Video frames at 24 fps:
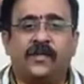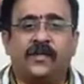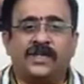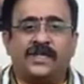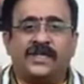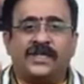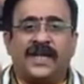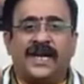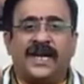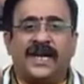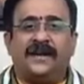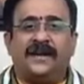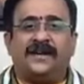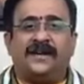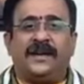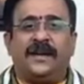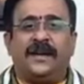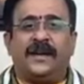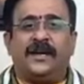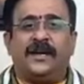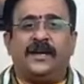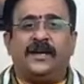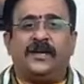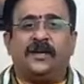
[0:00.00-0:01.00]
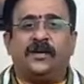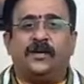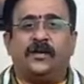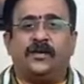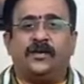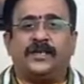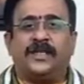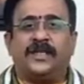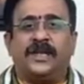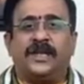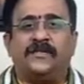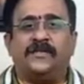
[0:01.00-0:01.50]
was narrated
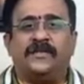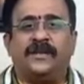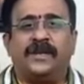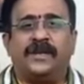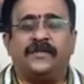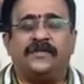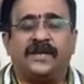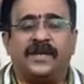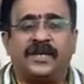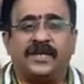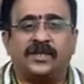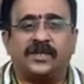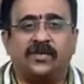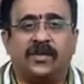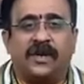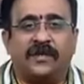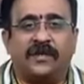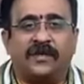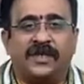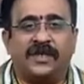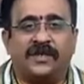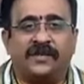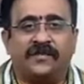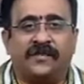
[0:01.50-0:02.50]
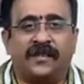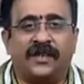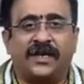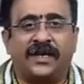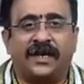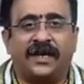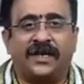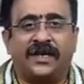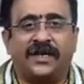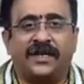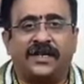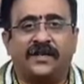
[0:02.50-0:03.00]
anecdotes that where Swami
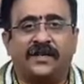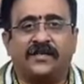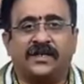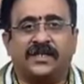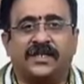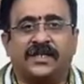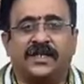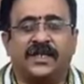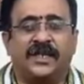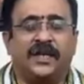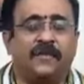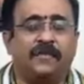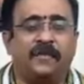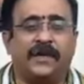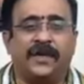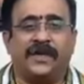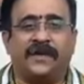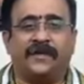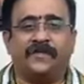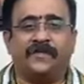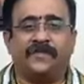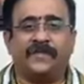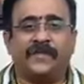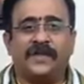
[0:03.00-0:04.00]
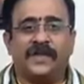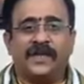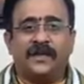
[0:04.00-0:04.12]
Vivekananda was sleeping,